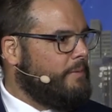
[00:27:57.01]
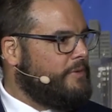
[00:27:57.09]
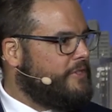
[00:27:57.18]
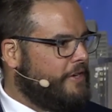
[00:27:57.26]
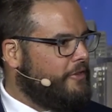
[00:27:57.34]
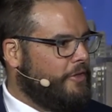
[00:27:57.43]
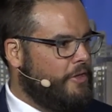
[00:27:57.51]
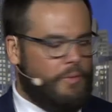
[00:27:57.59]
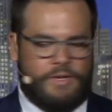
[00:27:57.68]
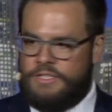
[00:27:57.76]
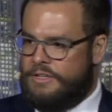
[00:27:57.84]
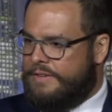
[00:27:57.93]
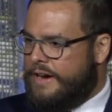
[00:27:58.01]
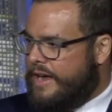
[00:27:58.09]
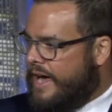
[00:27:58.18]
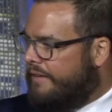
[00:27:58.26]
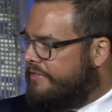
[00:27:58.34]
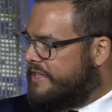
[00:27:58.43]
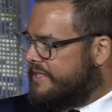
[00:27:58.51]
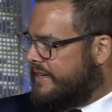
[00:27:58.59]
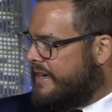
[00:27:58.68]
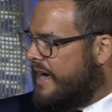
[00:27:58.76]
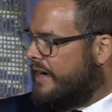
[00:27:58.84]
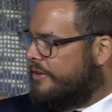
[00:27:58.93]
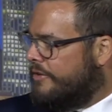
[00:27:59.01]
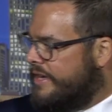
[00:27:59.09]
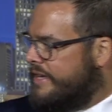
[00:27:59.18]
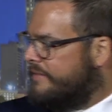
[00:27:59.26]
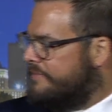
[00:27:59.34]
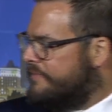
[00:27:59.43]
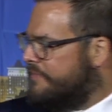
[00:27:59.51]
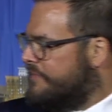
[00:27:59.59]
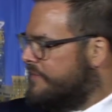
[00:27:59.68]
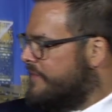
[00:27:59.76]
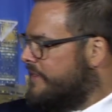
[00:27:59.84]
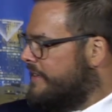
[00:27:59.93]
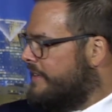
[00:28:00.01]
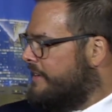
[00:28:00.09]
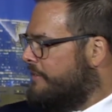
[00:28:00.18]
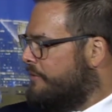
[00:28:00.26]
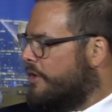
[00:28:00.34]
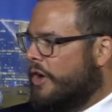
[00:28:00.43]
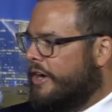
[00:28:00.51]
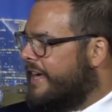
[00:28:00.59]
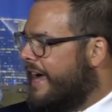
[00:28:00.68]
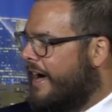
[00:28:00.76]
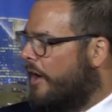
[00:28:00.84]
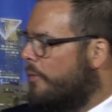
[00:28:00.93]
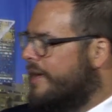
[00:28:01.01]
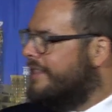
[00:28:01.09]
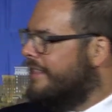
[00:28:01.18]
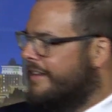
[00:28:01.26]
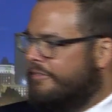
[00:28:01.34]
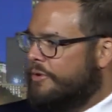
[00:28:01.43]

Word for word: particularly the ones that are very obvious and concrete regarding how we live